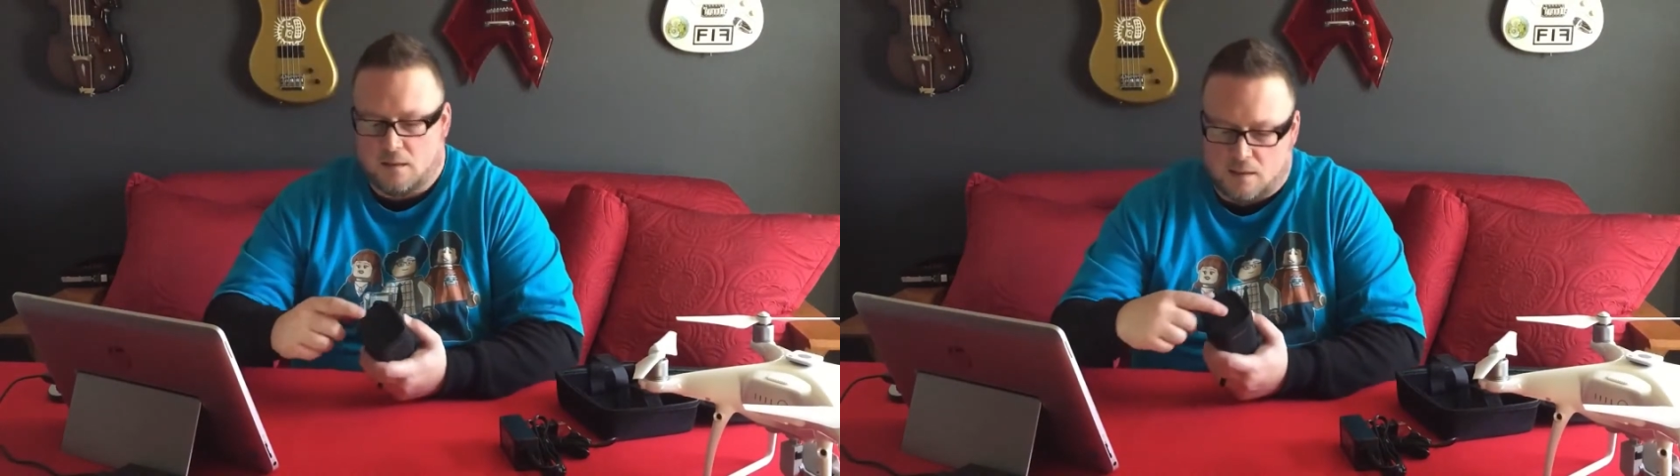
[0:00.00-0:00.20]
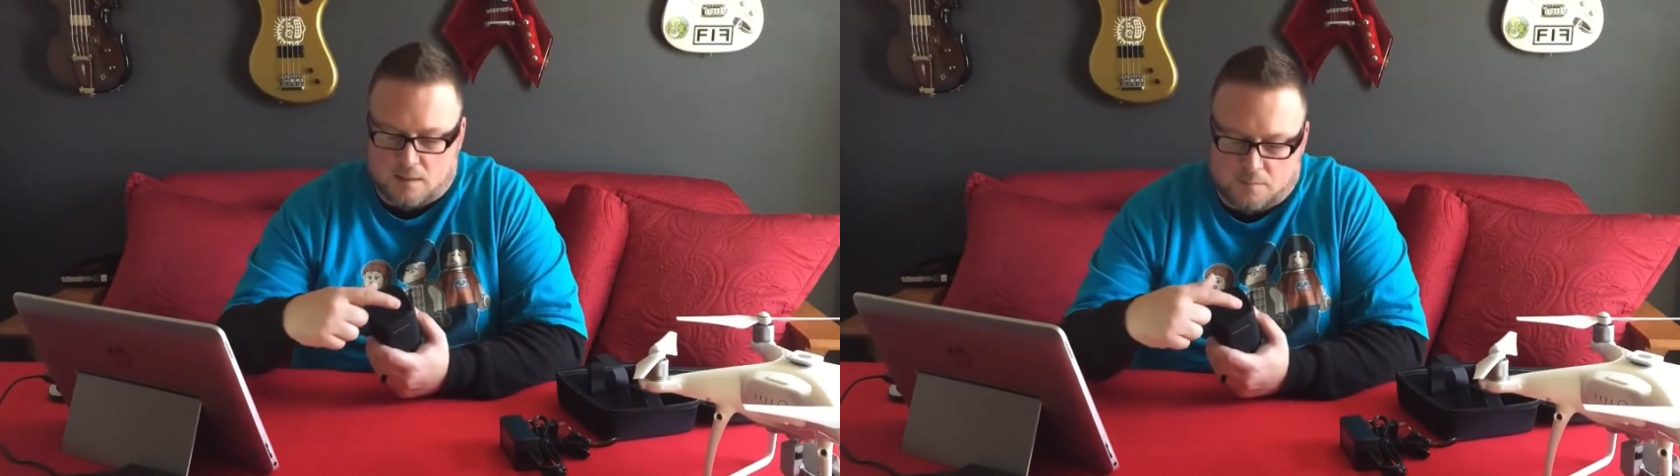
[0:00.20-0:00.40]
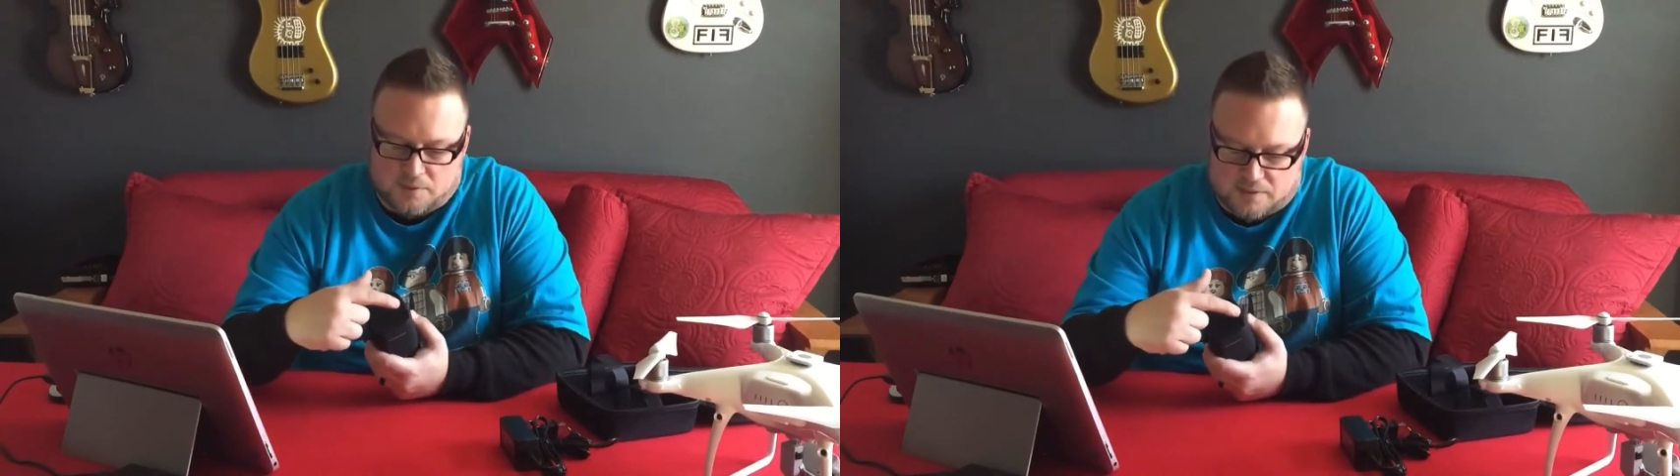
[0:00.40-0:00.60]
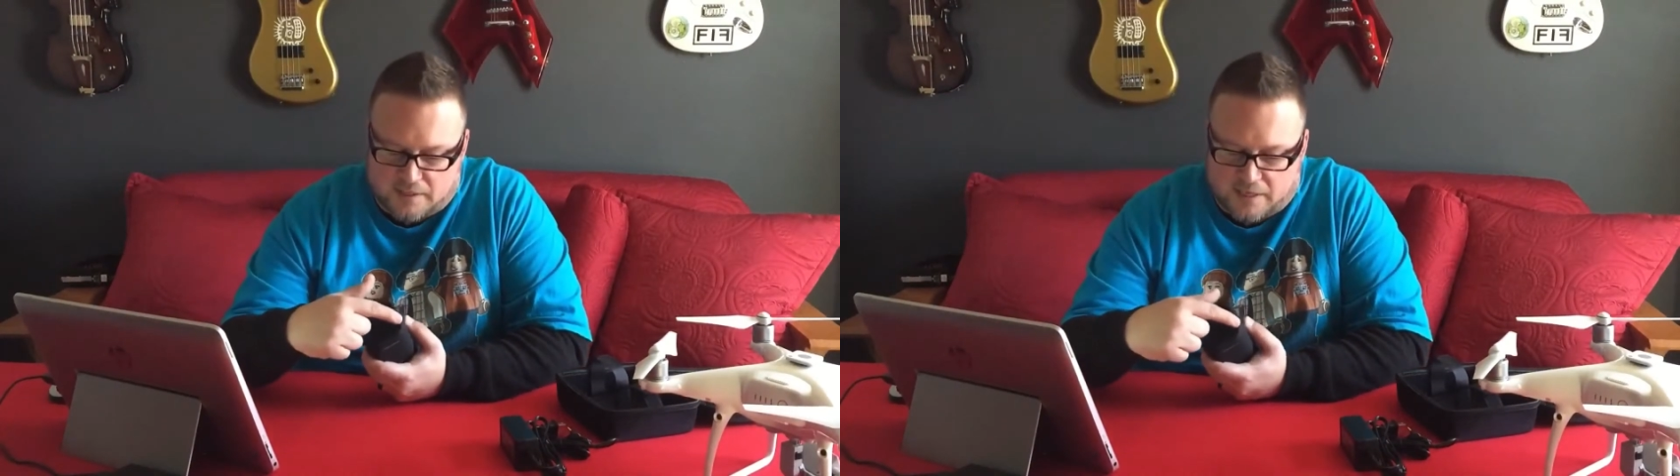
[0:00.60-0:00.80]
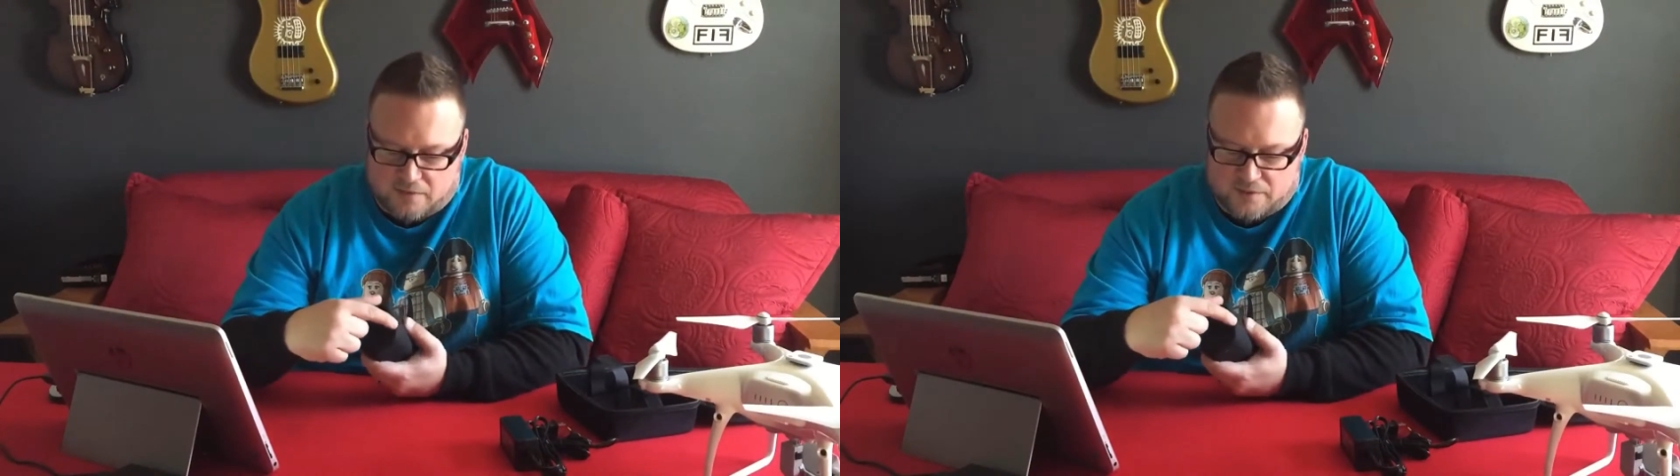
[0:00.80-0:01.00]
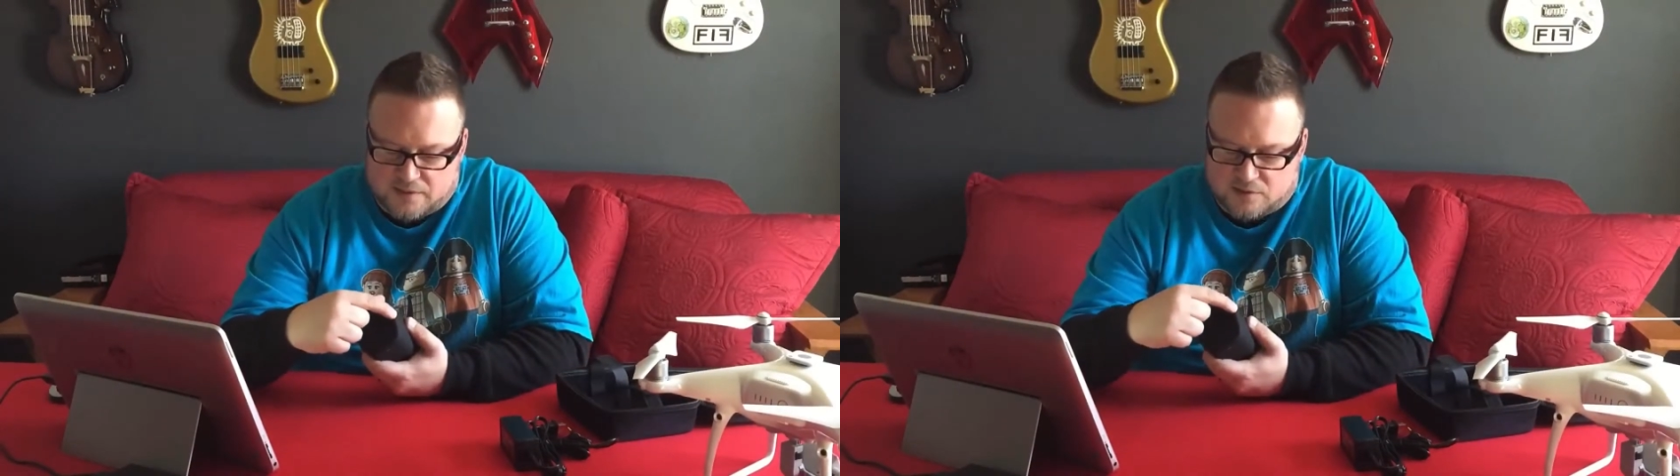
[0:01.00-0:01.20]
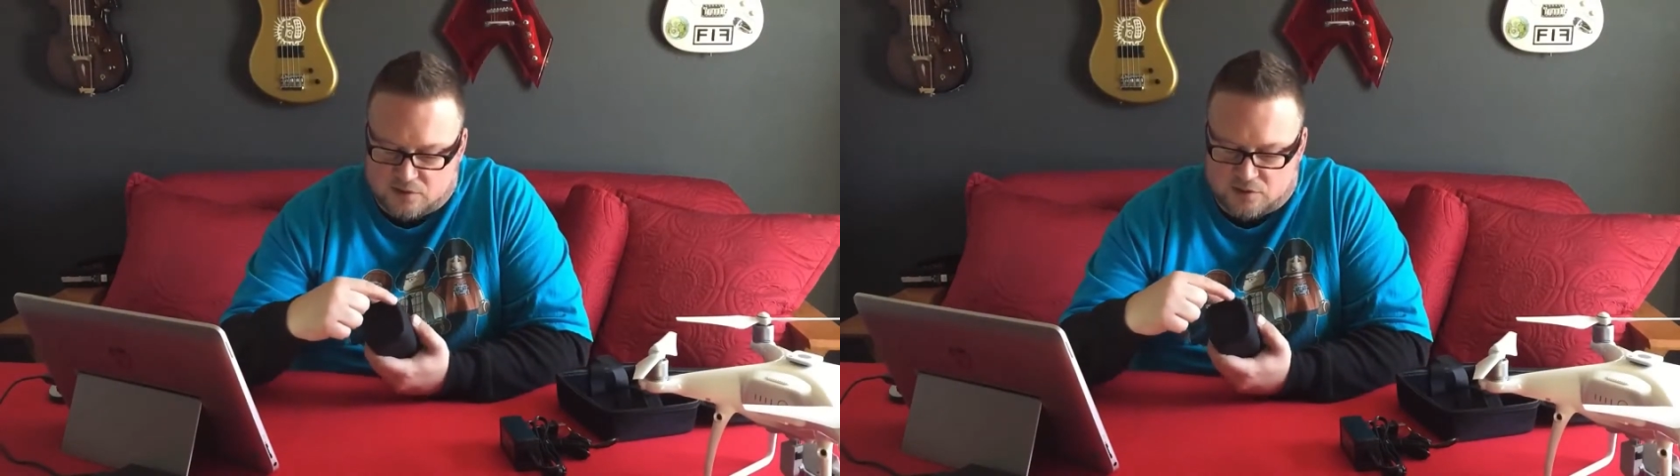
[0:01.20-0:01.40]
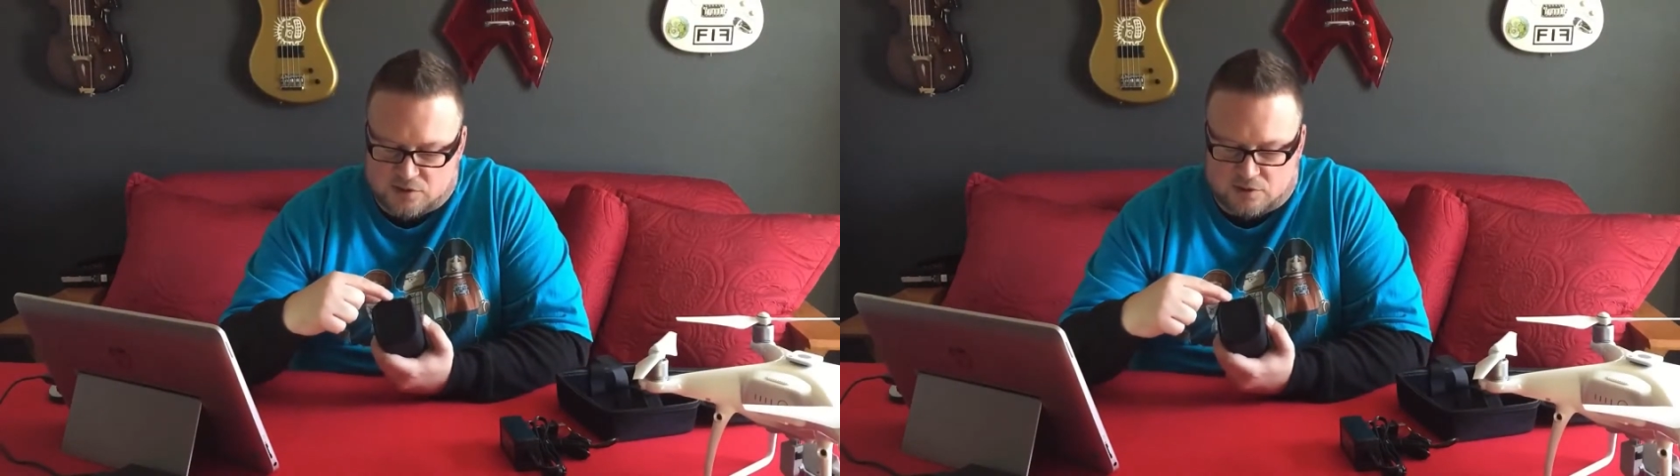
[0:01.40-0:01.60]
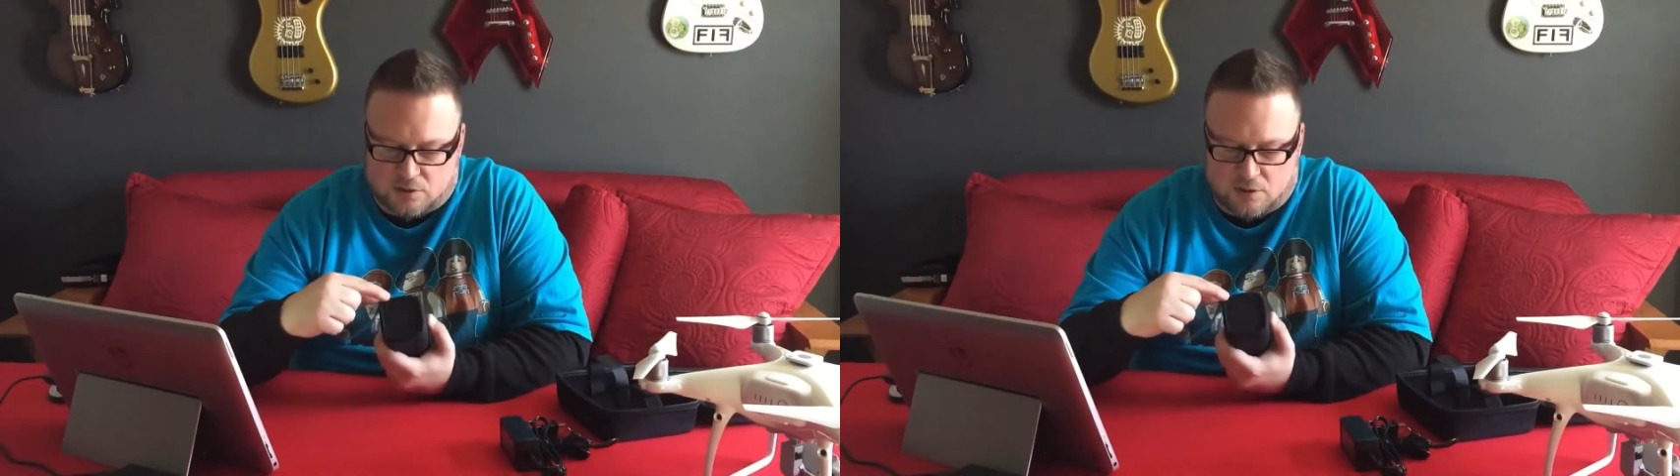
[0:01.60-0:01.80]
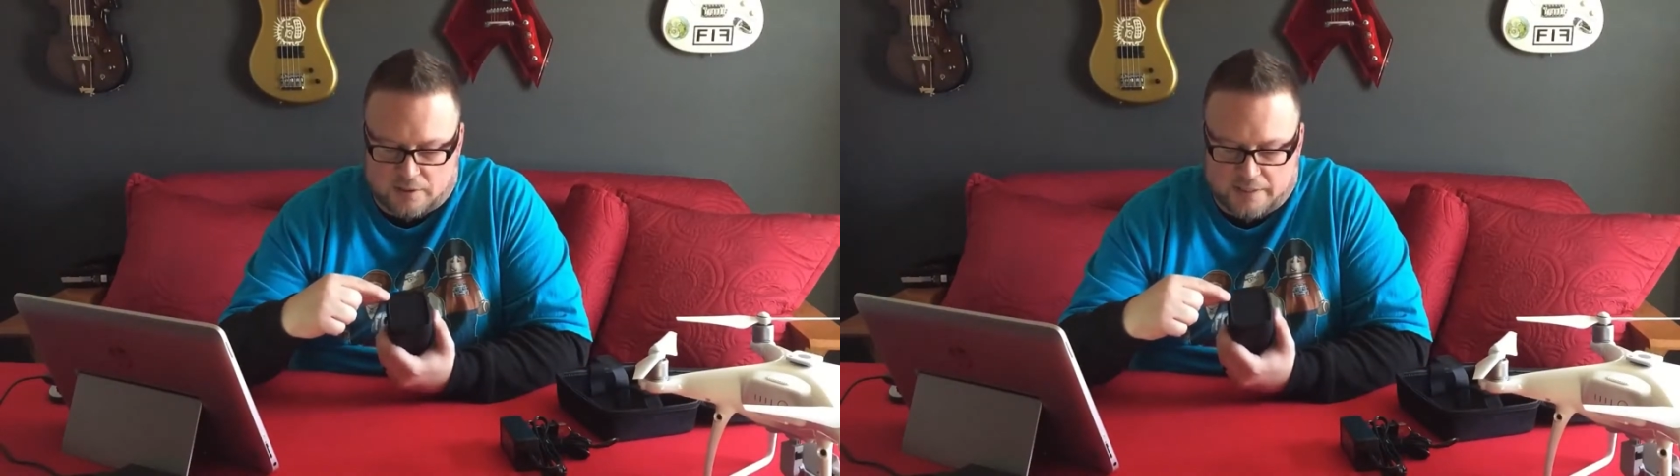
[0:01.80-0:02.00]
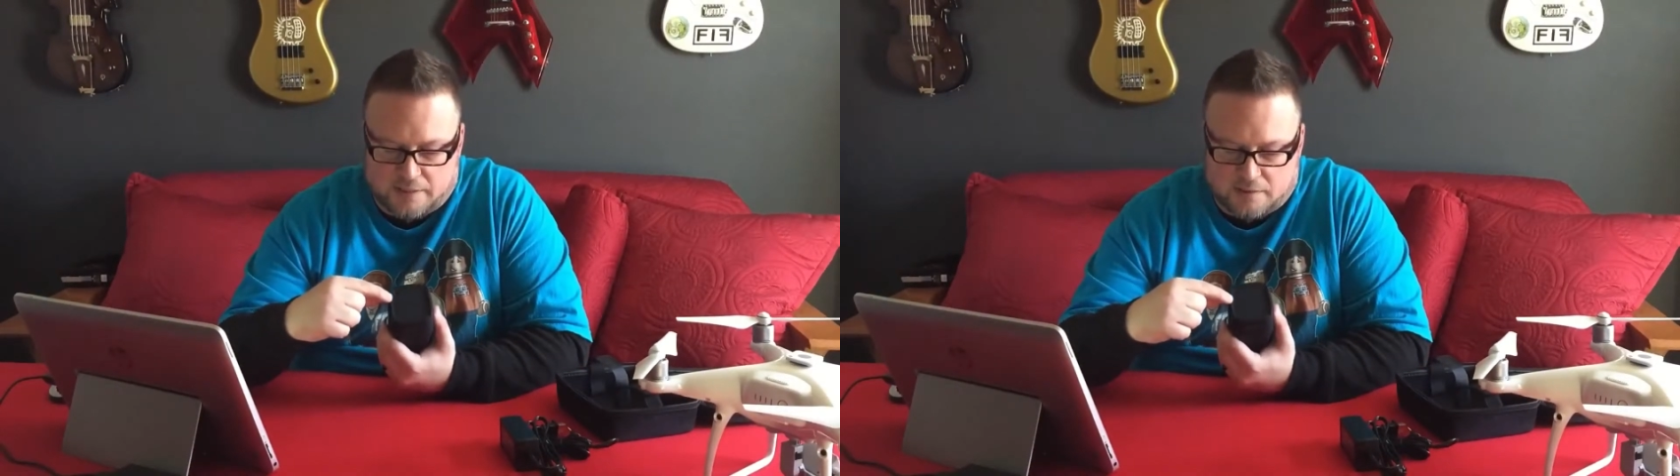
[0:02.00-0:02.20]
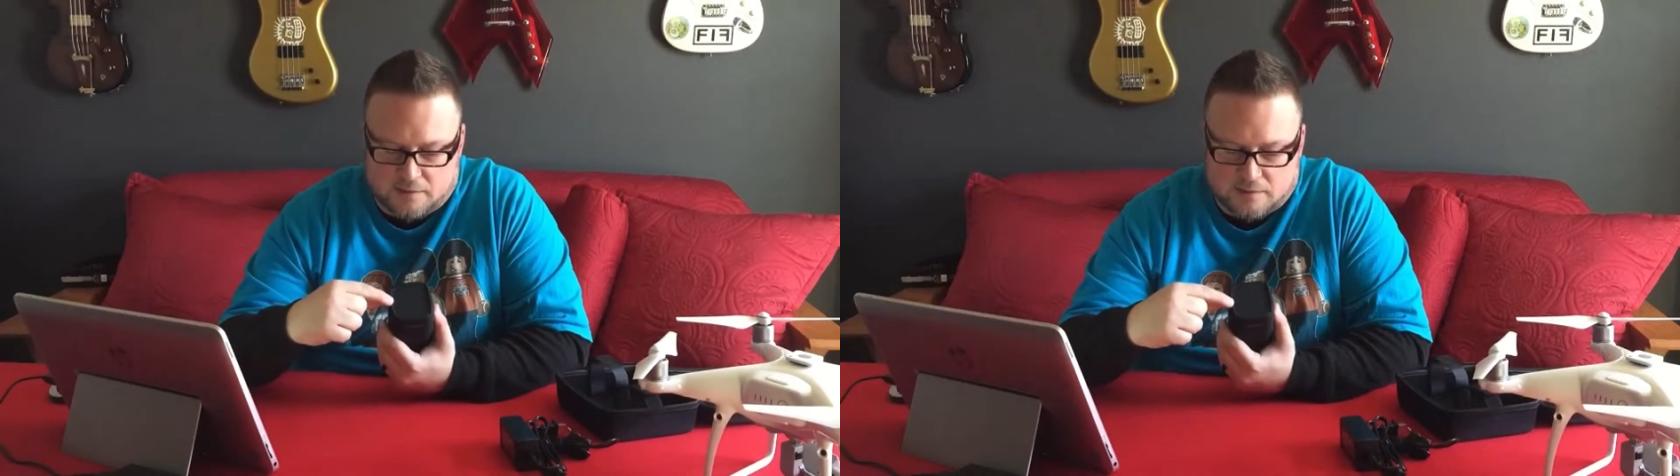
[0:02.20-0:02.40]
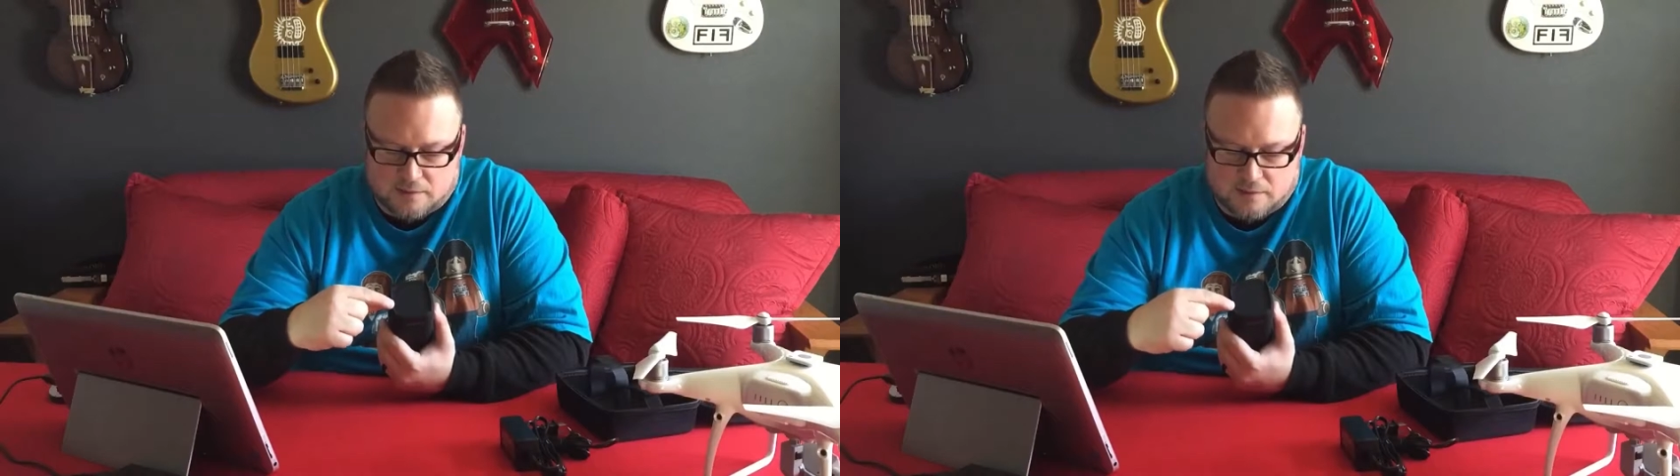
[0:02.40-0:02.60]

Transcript: But the air vents are just along here